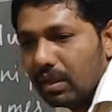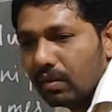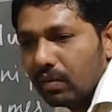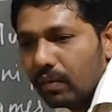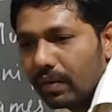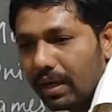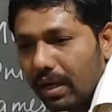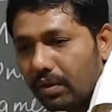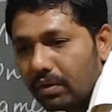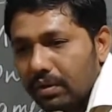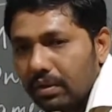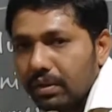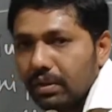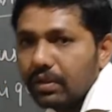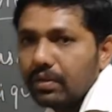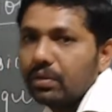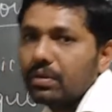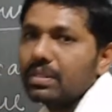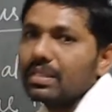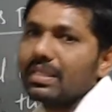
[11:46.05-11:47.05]
We have to
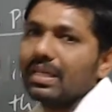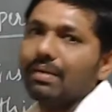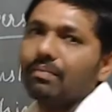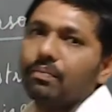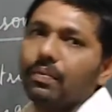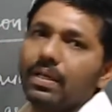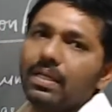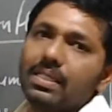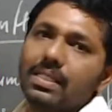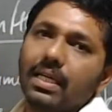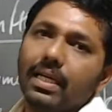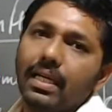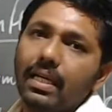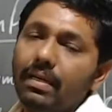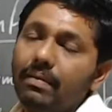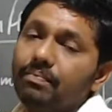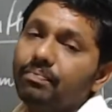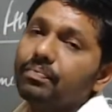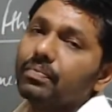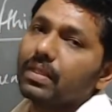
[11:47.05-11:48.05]
use
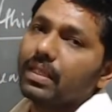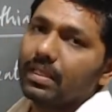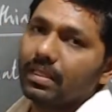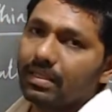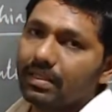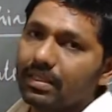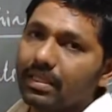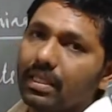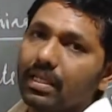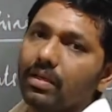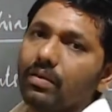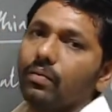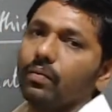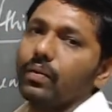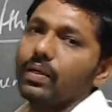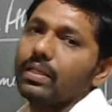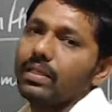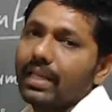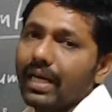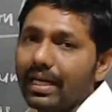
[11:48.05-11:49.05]
compulsory the
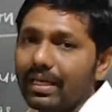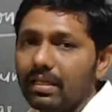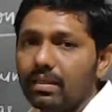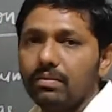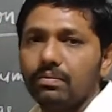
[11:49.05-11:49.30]
with that